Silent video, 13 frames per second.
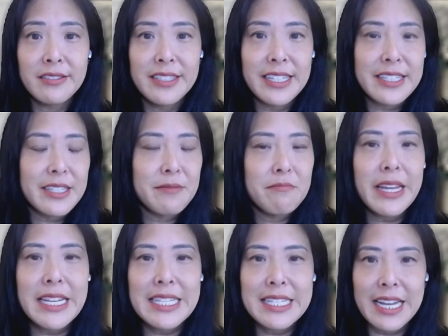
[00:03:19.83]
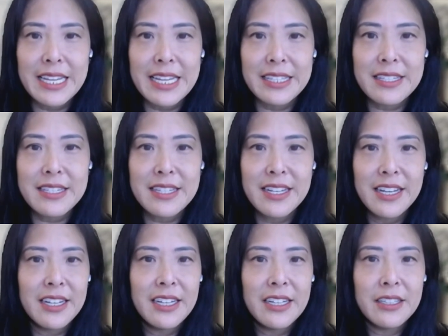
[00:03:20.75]
Does it make sense?
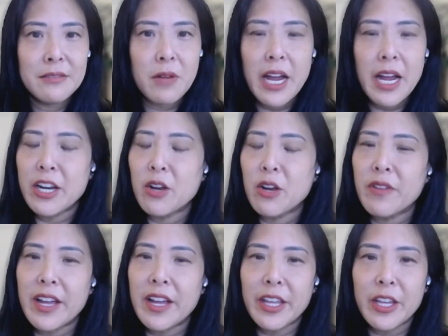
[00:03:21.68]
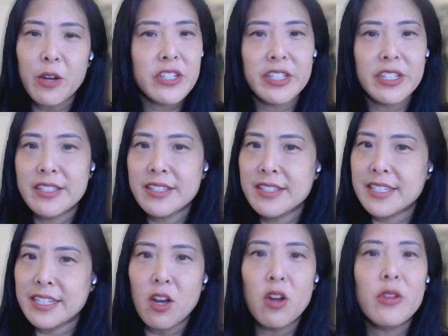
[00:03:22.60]
I know valuations
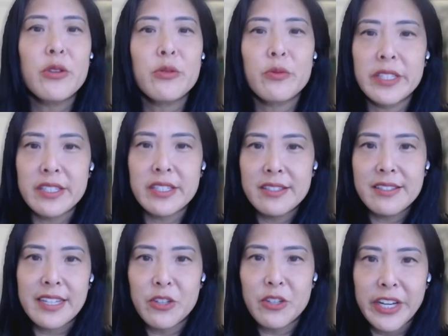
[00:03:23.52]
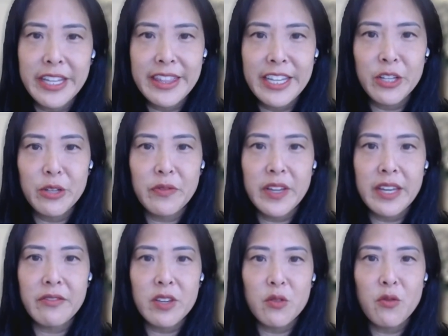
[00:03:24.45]
and all the reasons, Adrianne, that you've
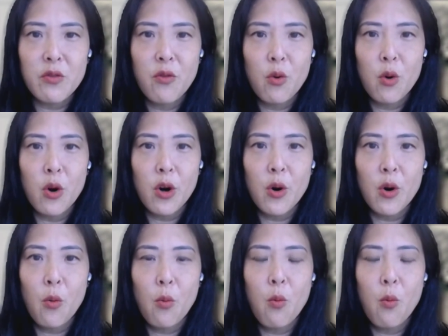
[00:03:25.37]
given for